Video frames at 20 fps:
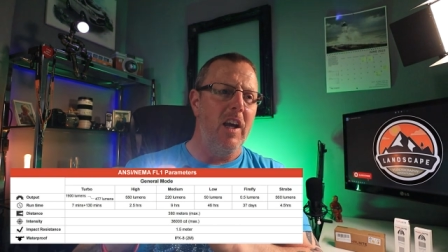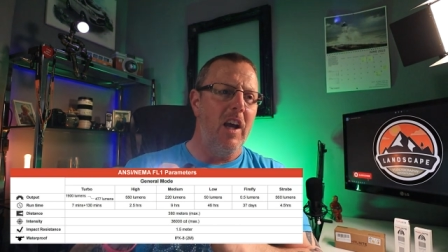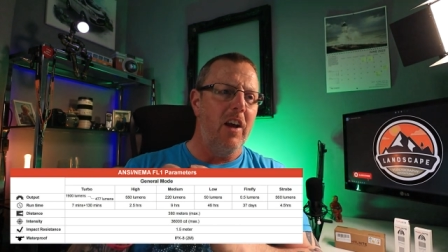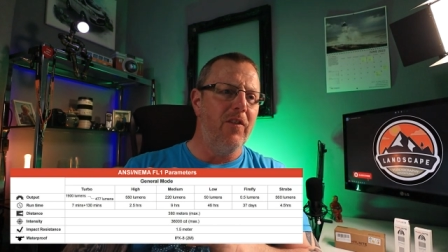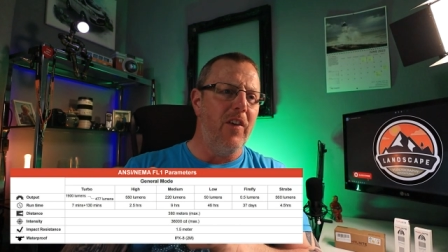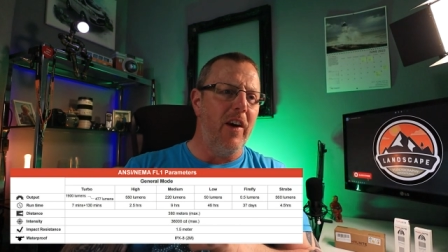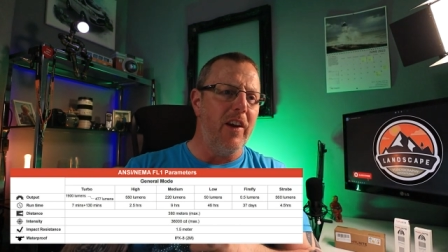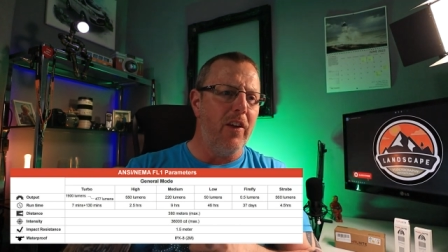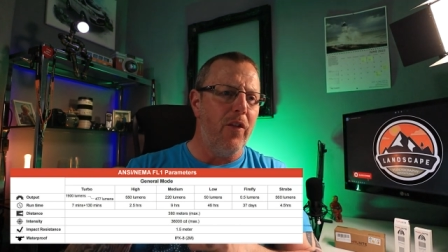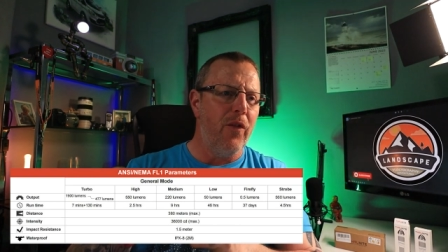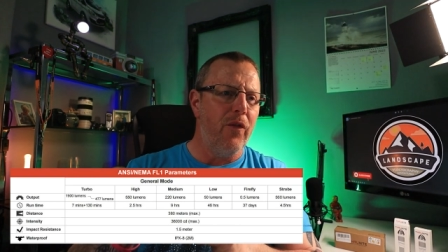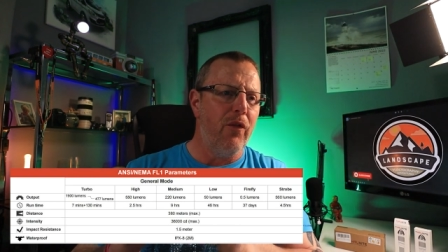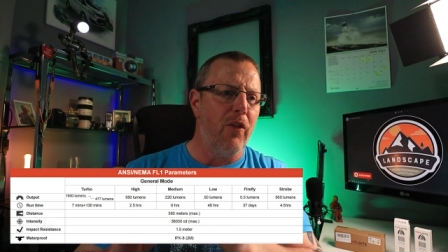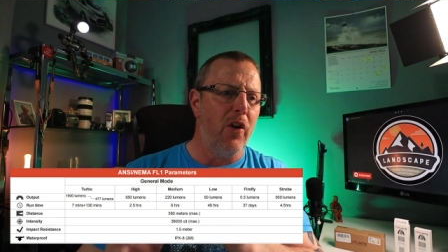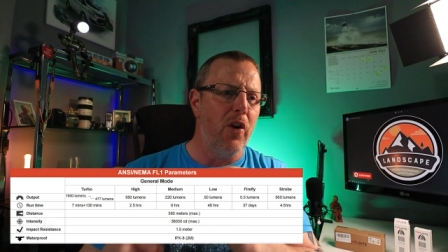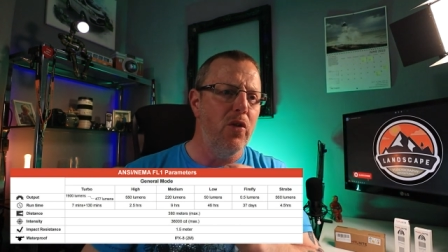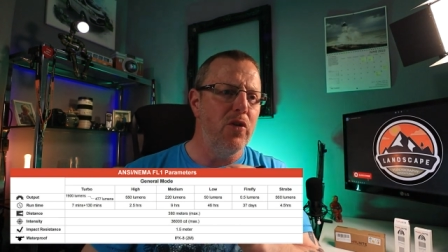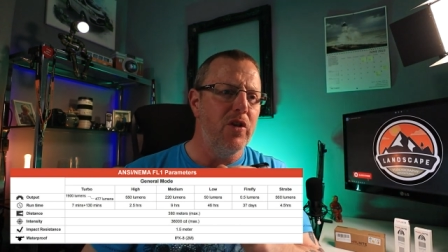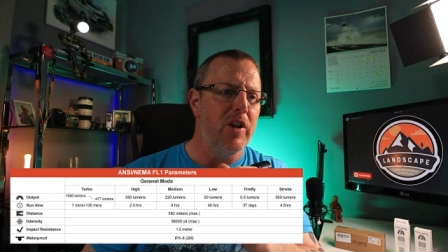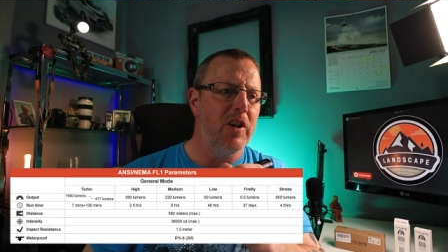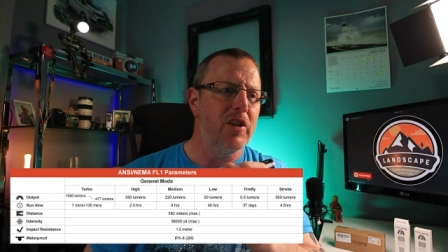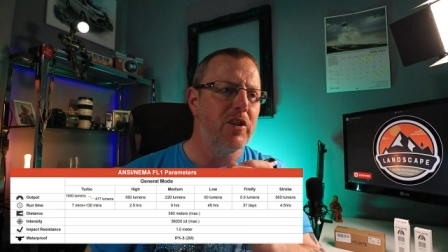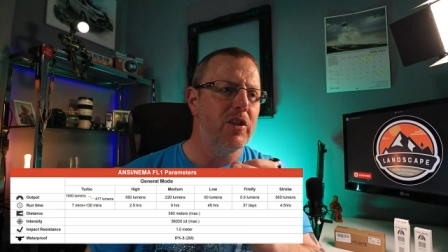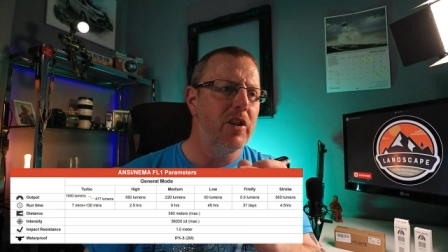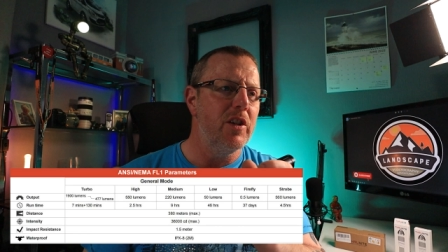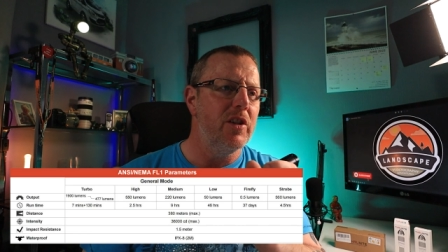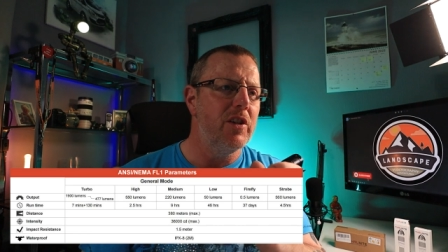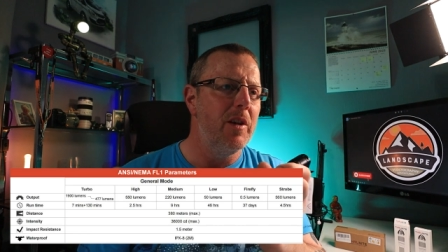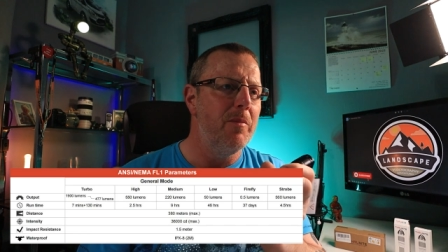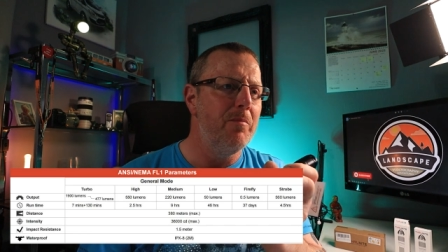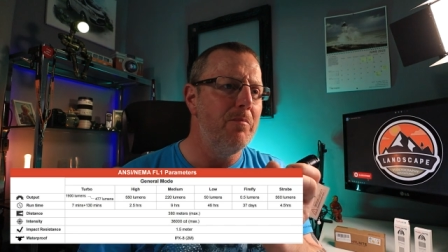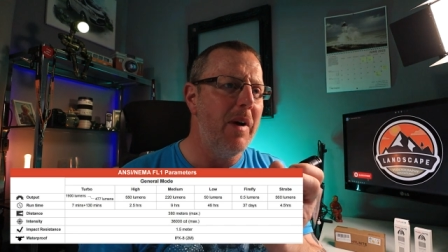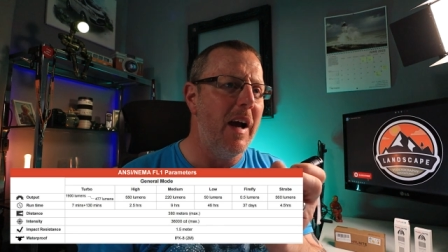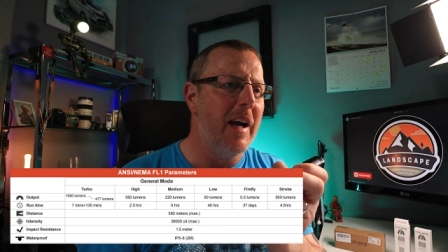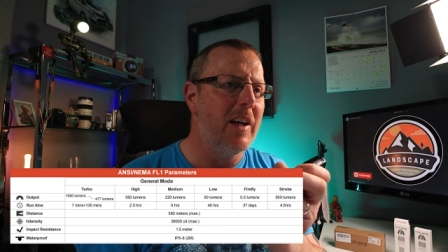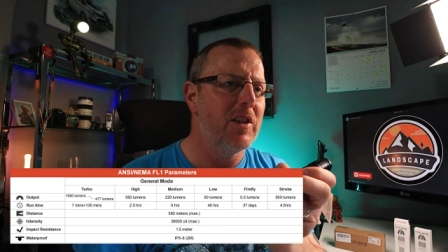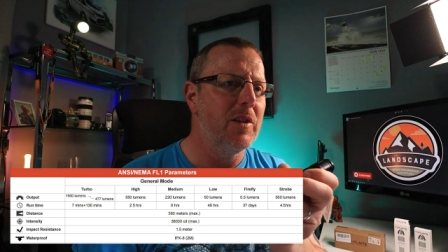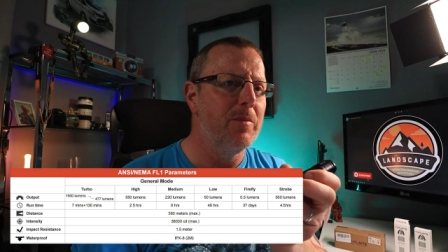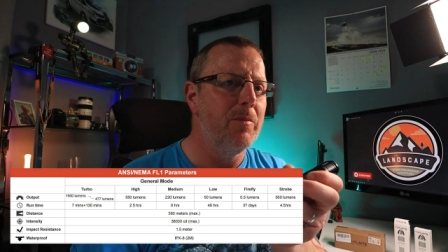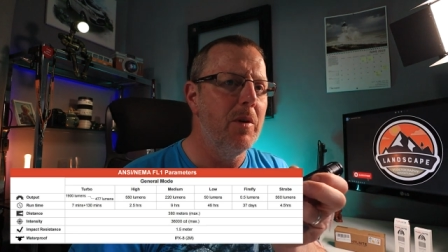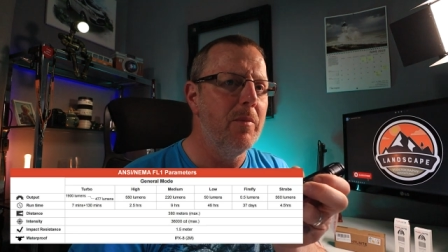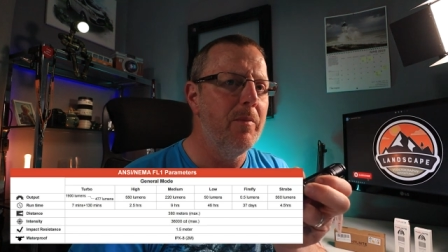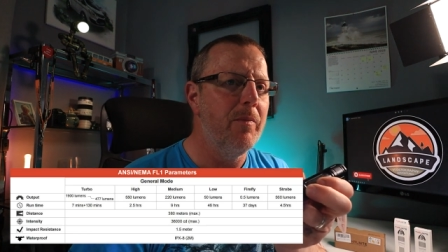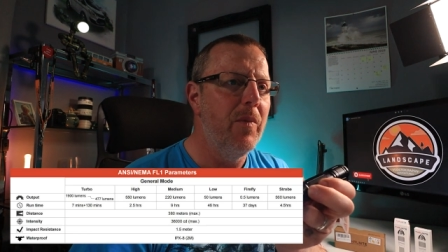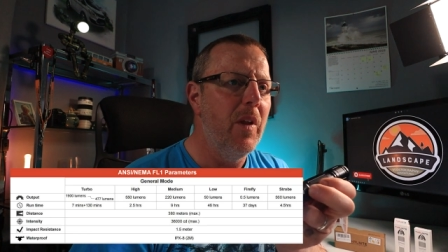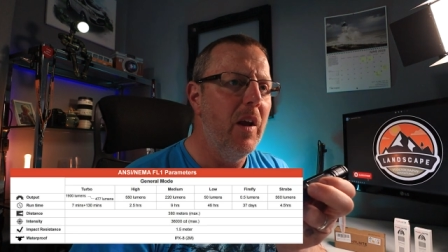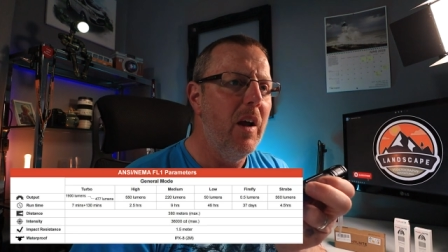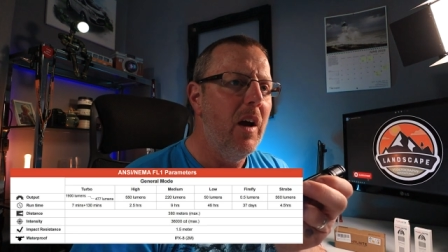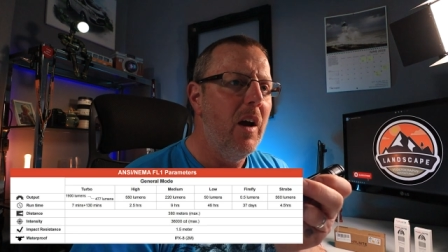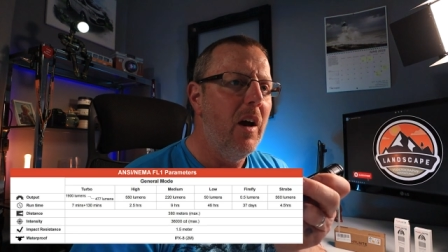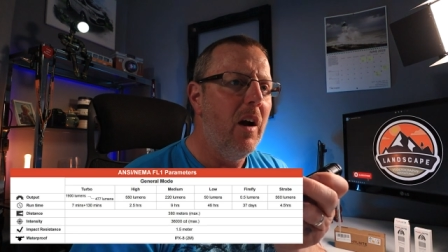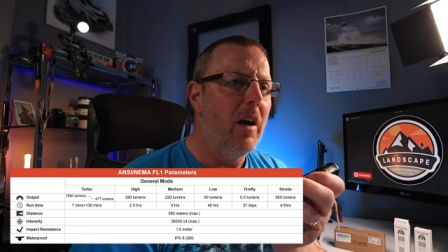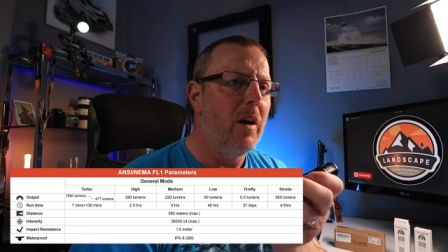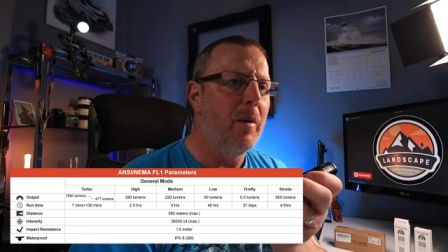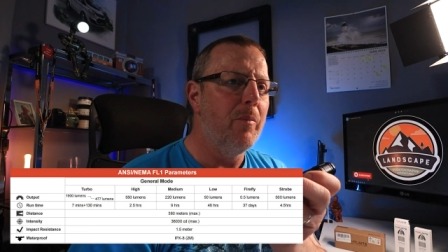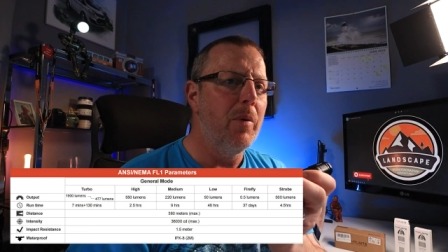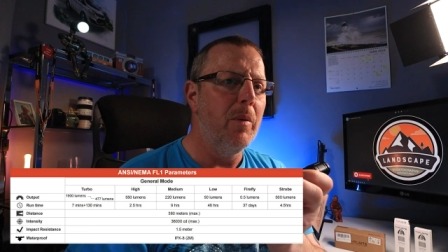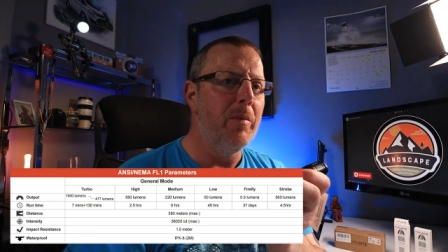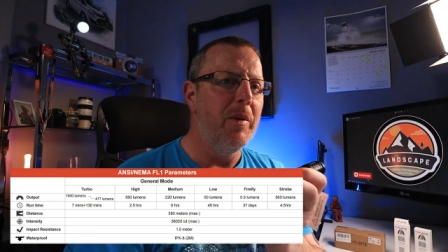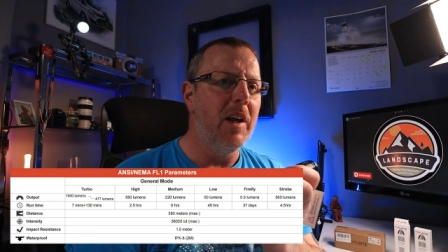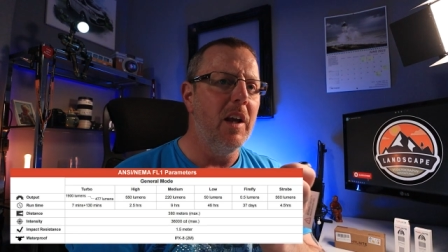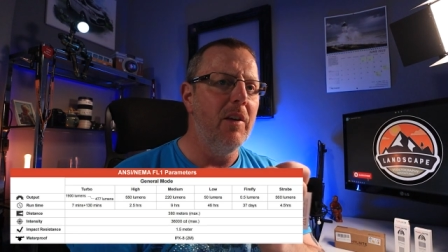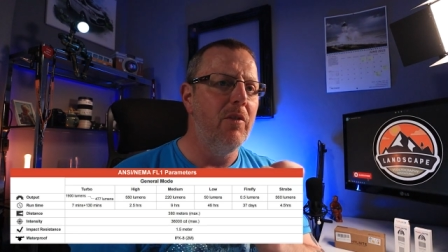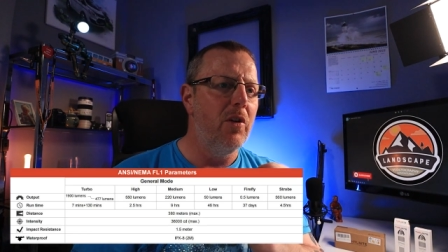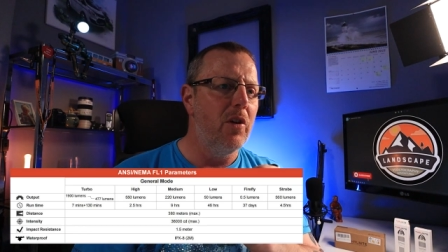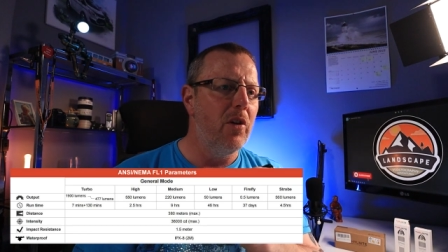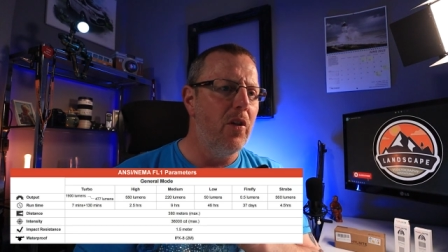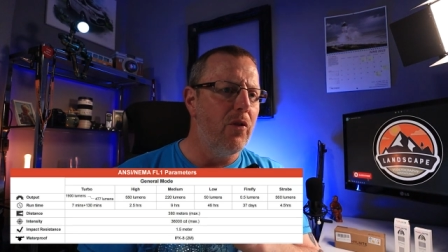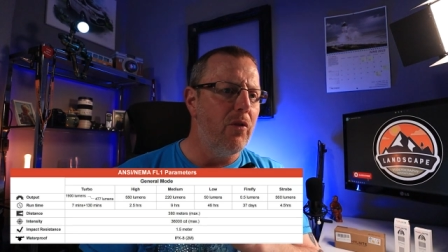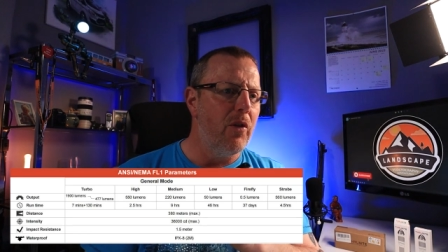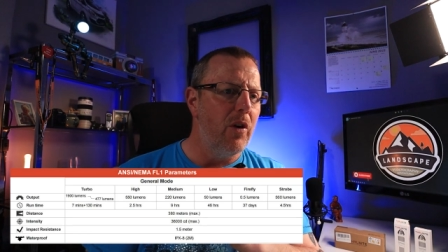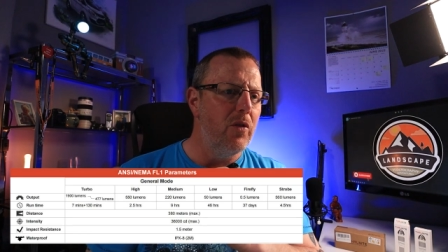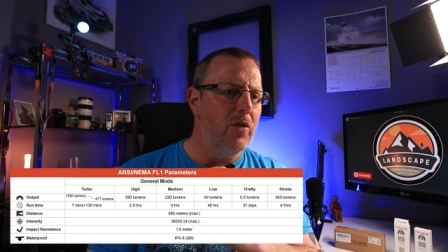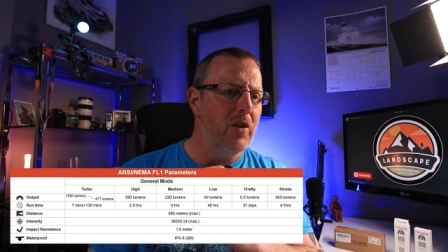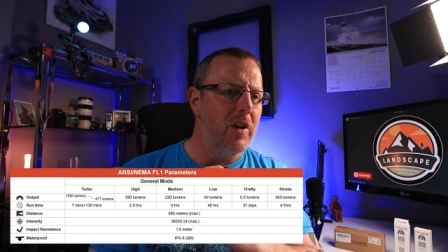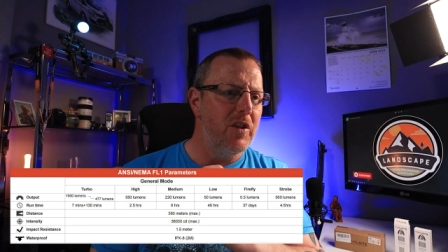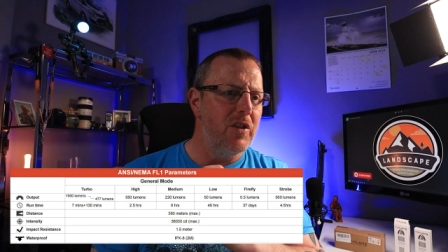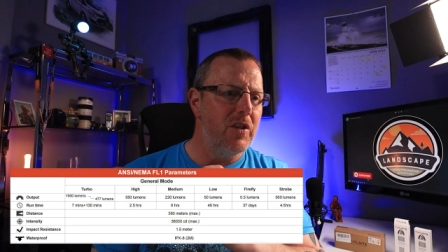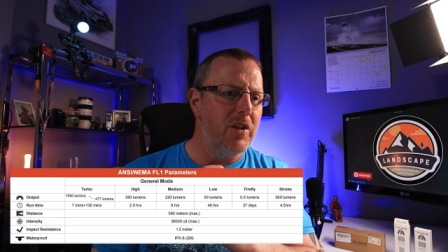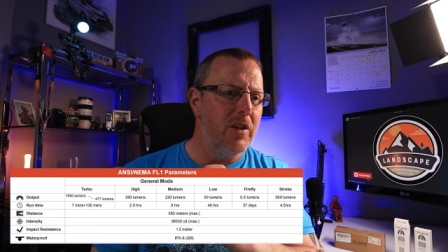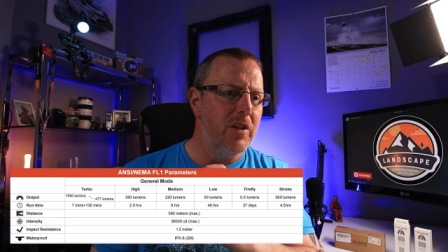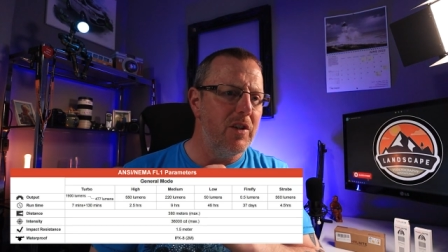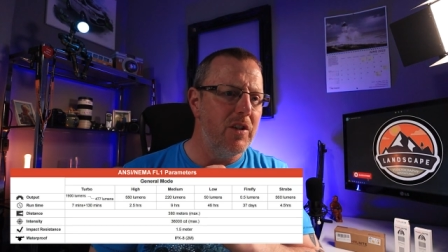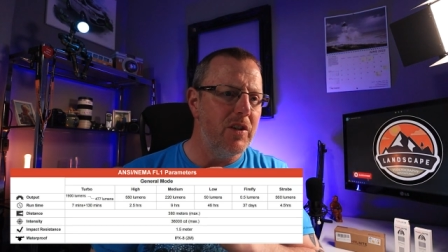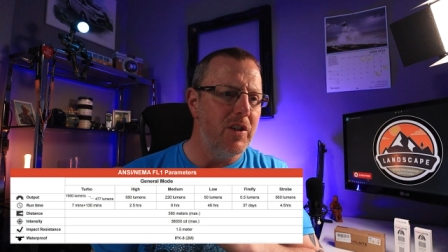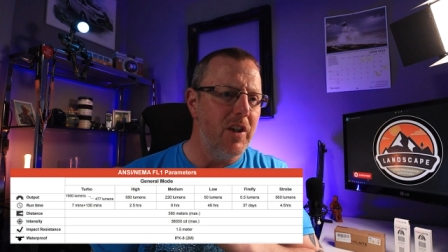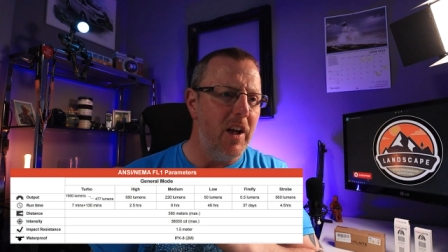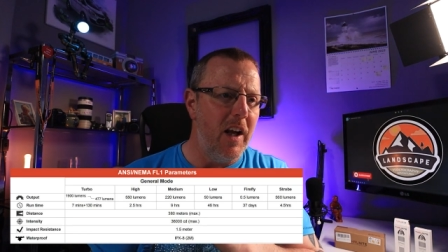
In fact, the throw distance in maximum, I can probably give you the throw distance.